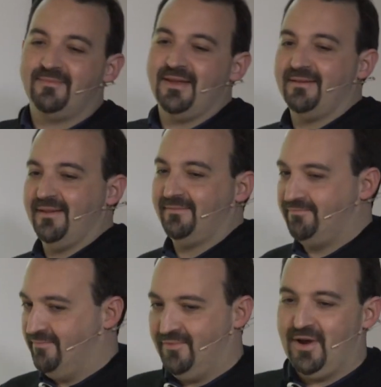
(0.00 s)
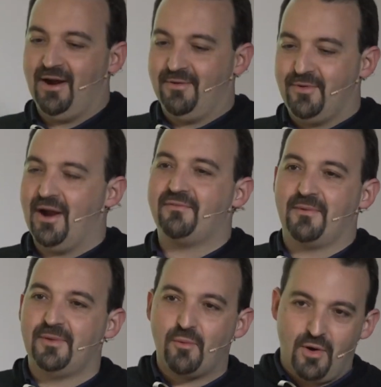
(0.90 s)
And we are
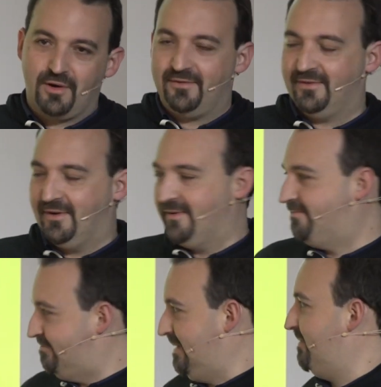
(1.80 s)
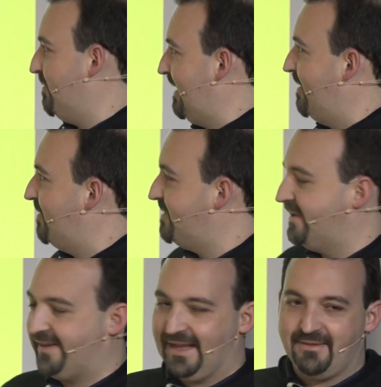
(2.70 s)
from the world, so if you want to use the
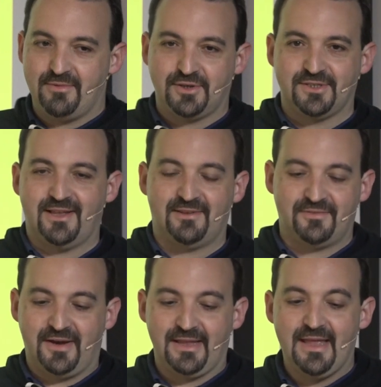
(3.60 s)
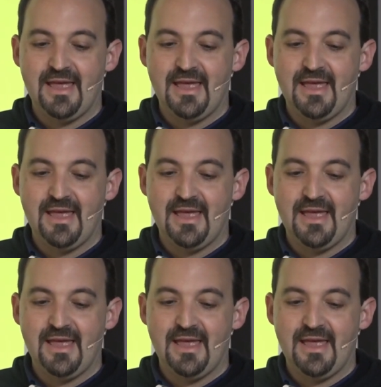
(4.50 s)
Italian version, that's fine.